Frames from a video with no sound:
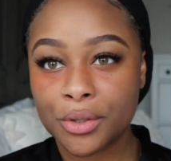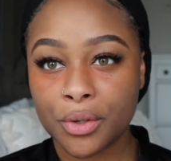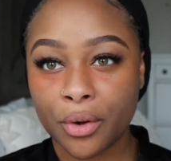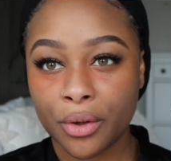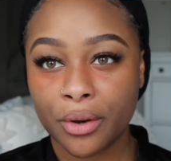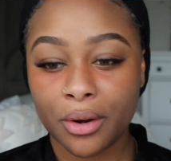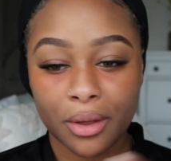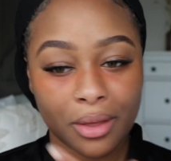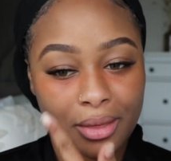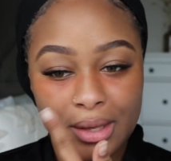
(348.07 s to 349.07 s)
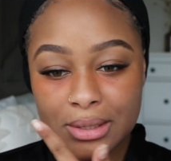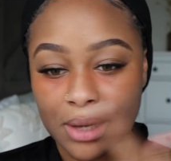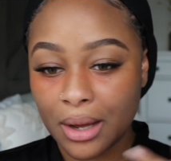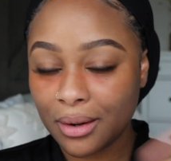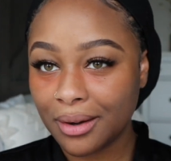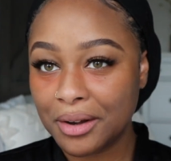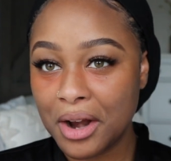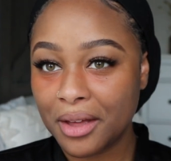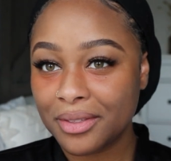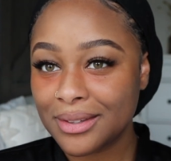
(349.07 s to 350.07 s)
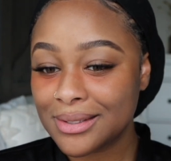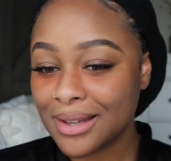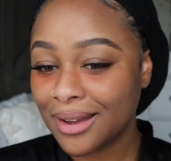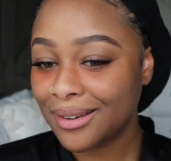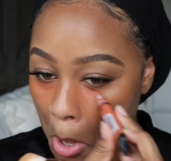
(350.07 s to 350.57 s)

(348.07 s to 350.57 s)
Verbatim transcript: on this side and not this side